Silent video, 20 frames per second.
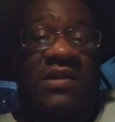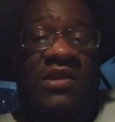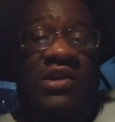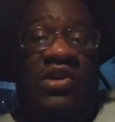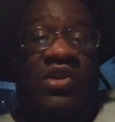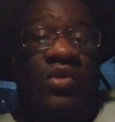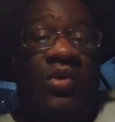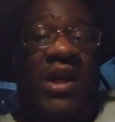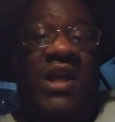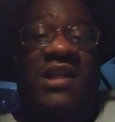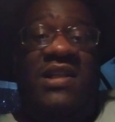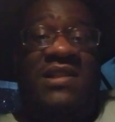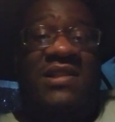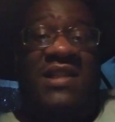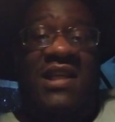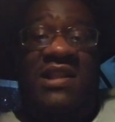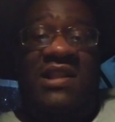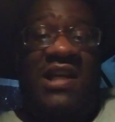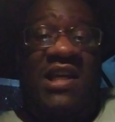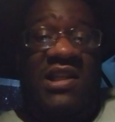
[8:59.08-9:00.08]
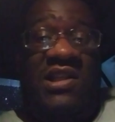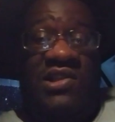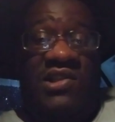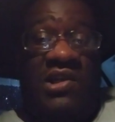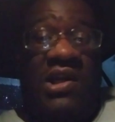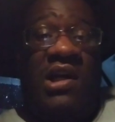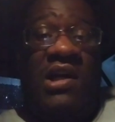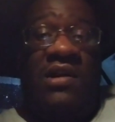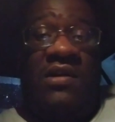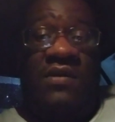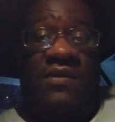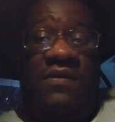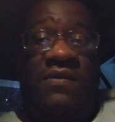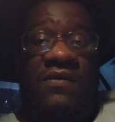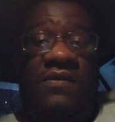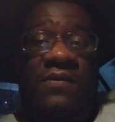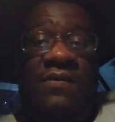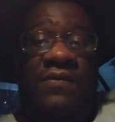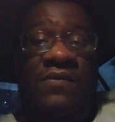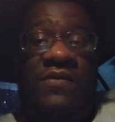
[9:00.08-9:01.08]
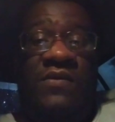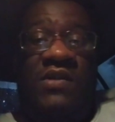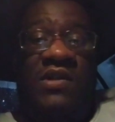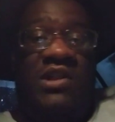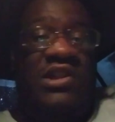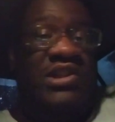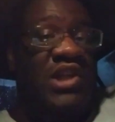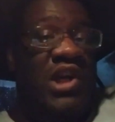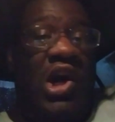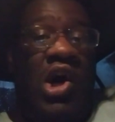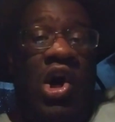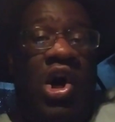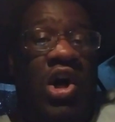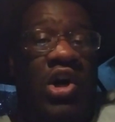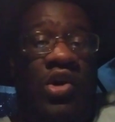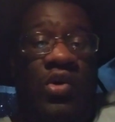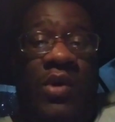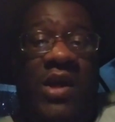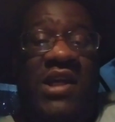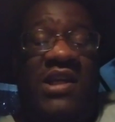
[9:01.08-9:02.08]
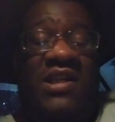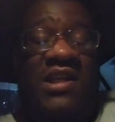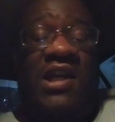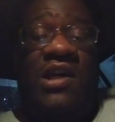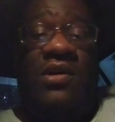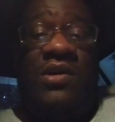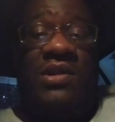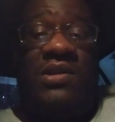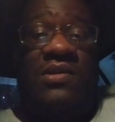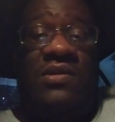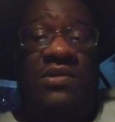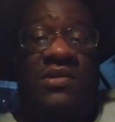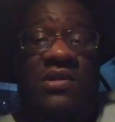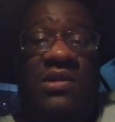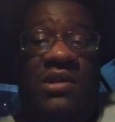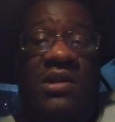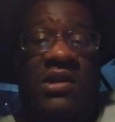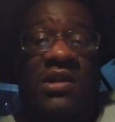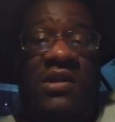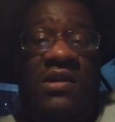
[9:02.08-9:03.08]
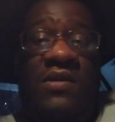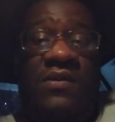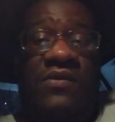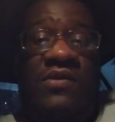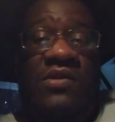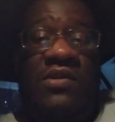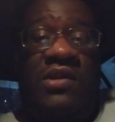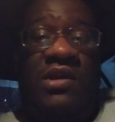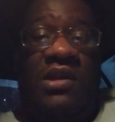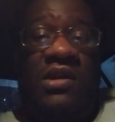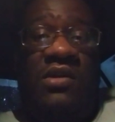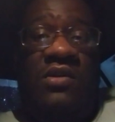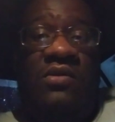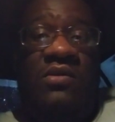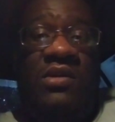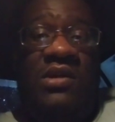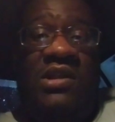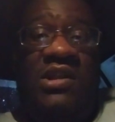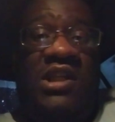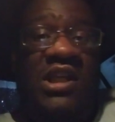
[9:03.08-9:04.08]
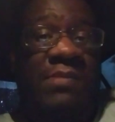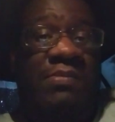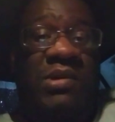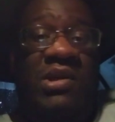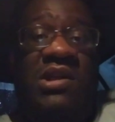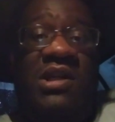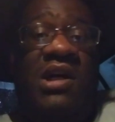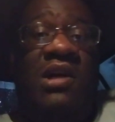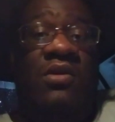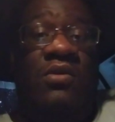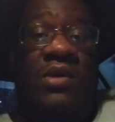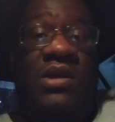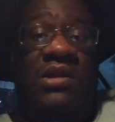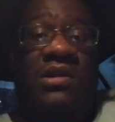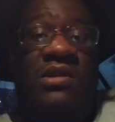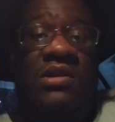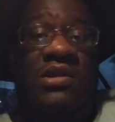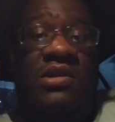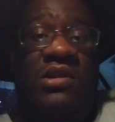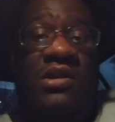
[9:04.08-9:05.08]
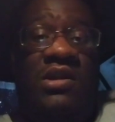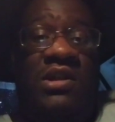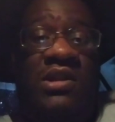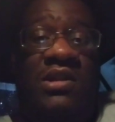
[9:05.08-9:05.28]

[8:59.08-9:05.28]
greatness that they deserve, because they all great characters. Keep it going. You know